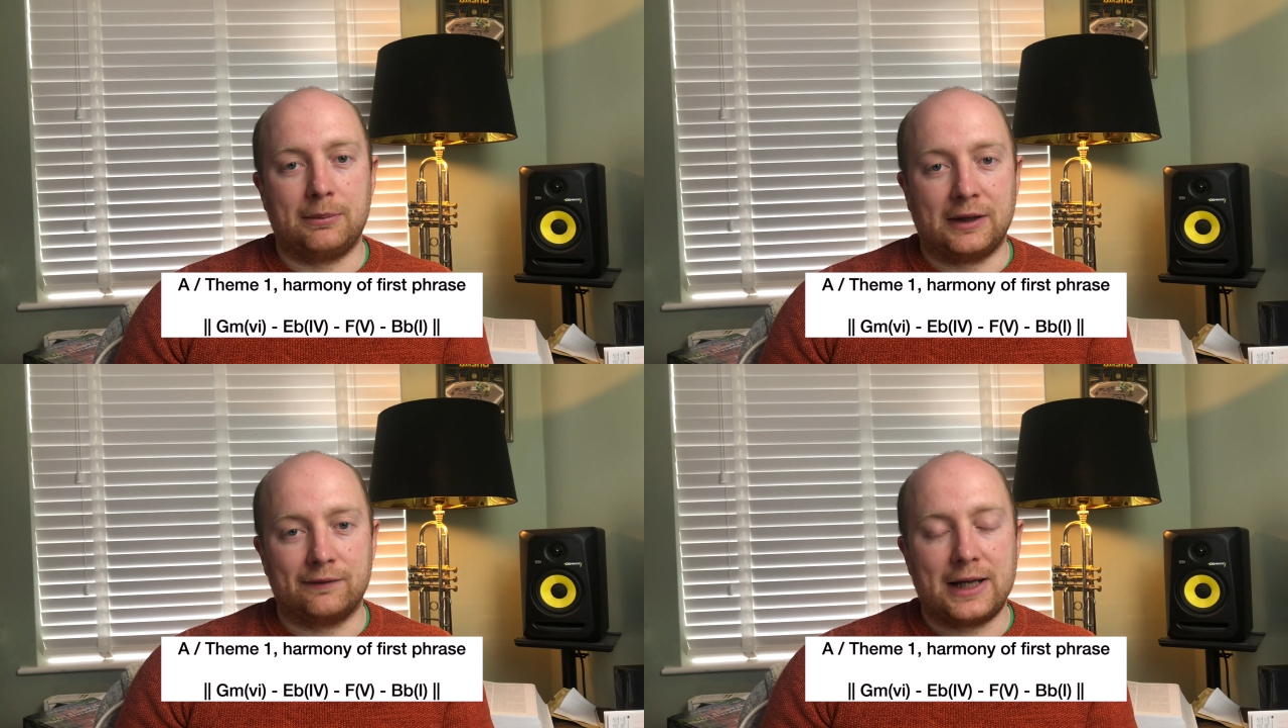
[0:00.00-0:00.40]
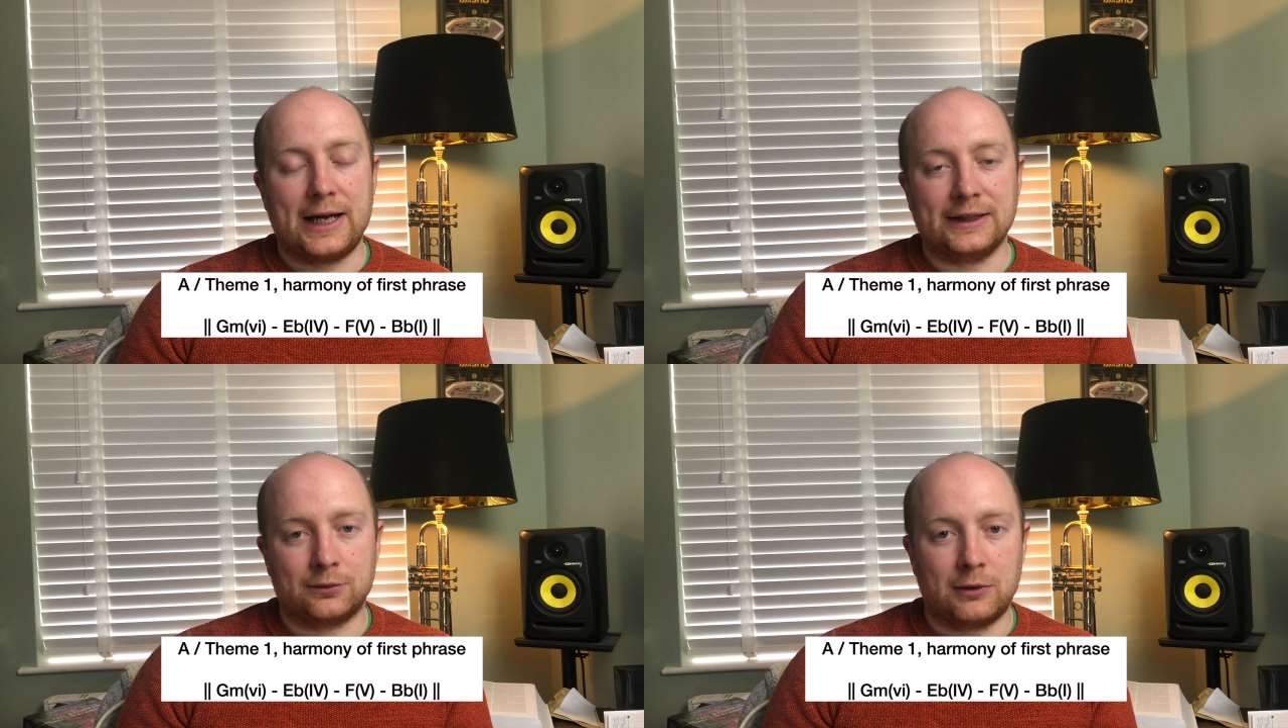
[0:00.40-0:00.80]
B flat
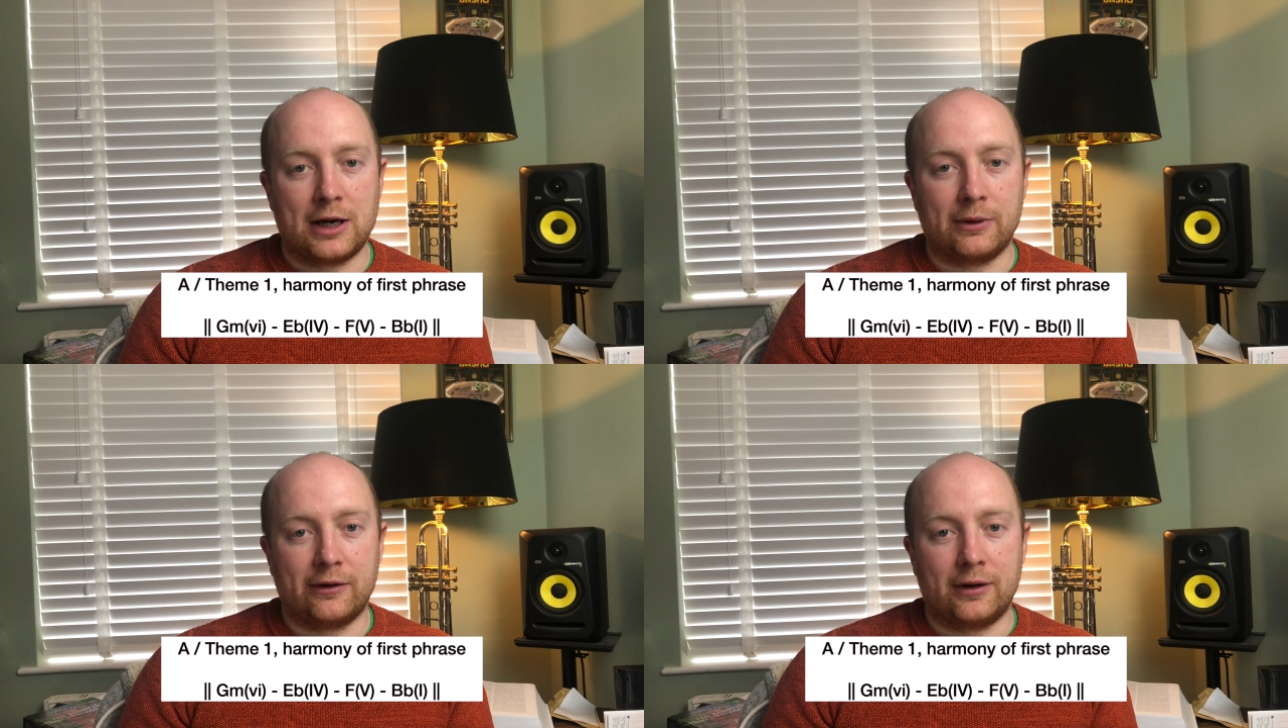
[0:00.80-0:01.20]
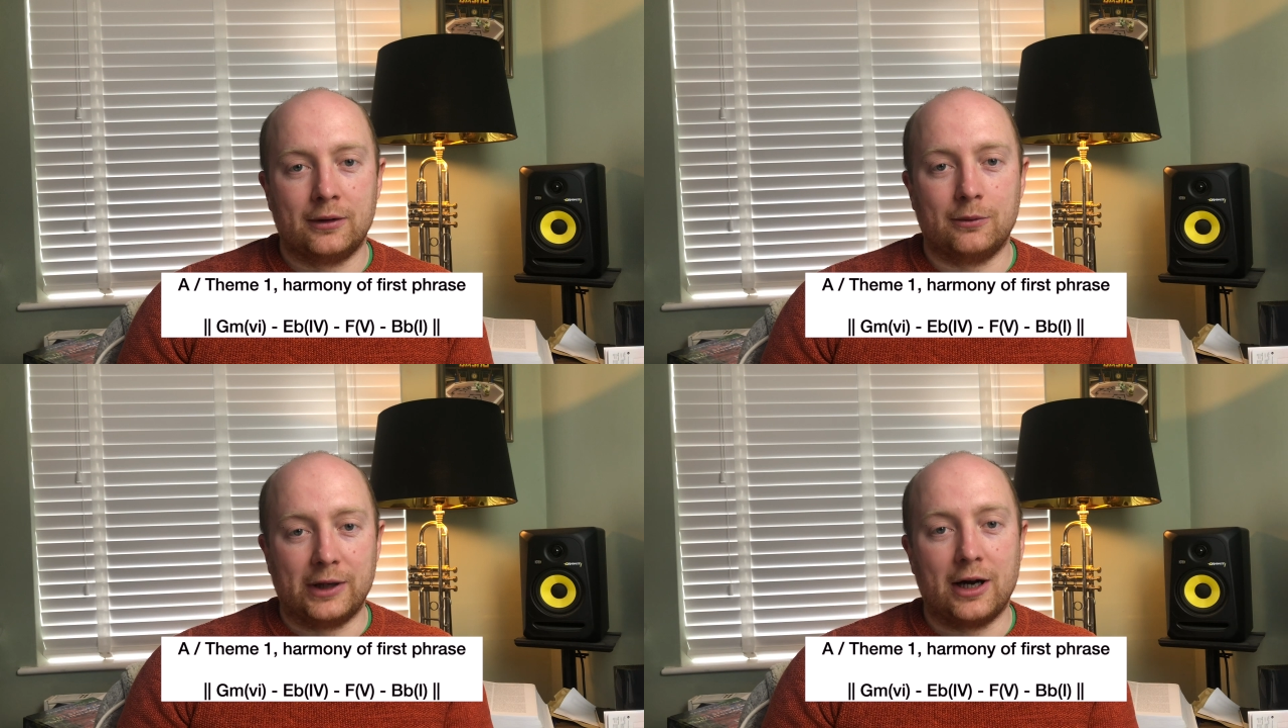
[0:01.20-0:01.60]
is where
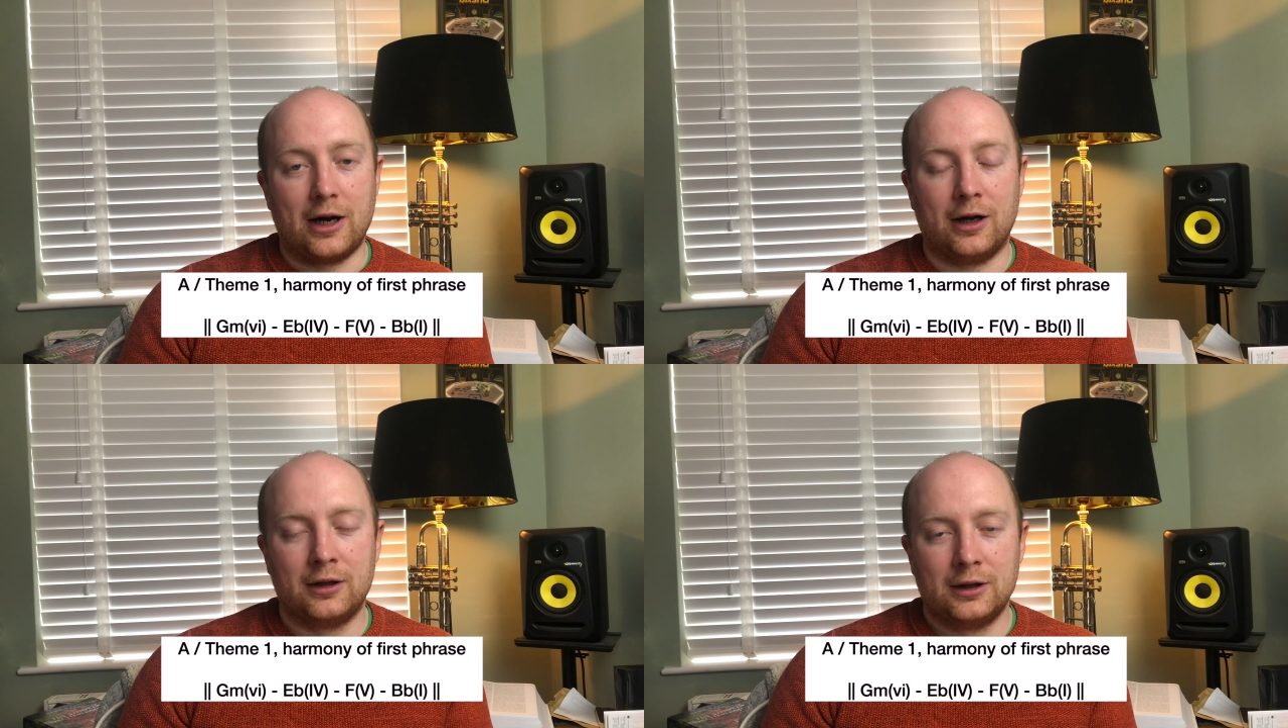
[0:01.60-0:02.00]
we are,